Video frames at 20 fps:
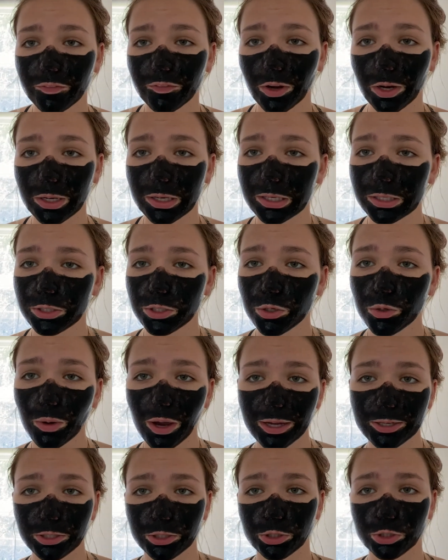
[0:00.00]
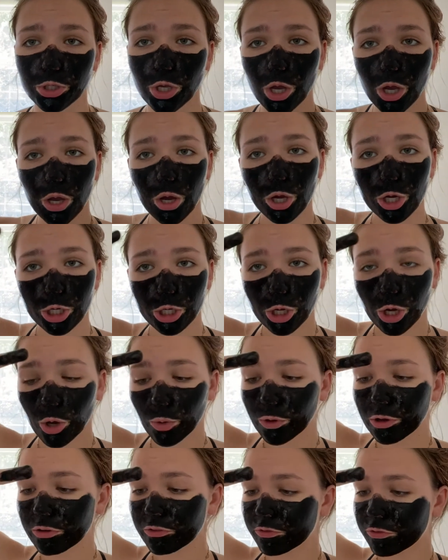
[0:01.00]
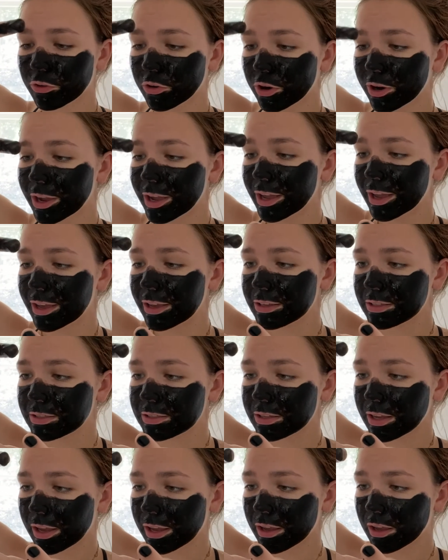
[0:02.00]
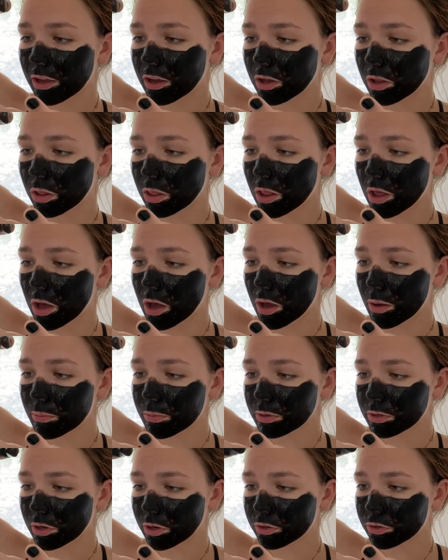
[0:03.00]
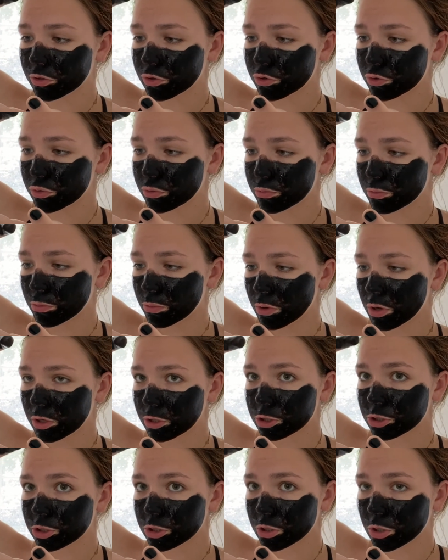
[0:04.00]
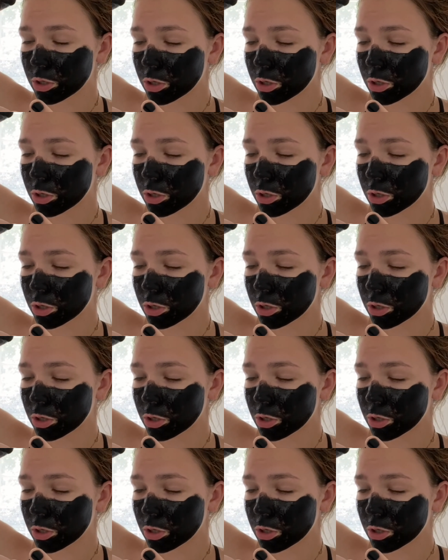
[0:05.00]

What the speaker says: I need to, I just go in for a second glob, not too much.